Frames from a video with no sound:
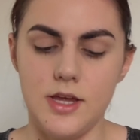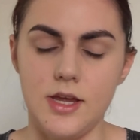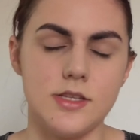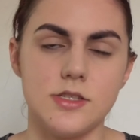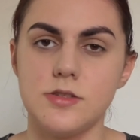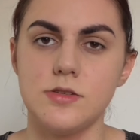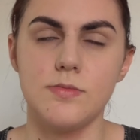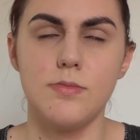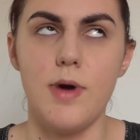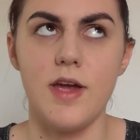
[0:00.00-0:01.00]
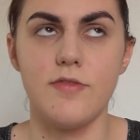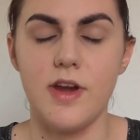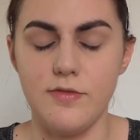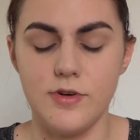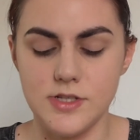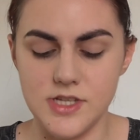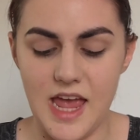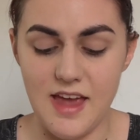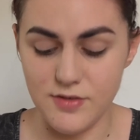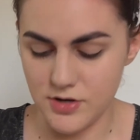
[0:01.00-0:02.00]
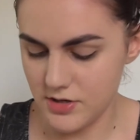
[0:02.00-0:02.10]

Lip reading: It's my favorite ever.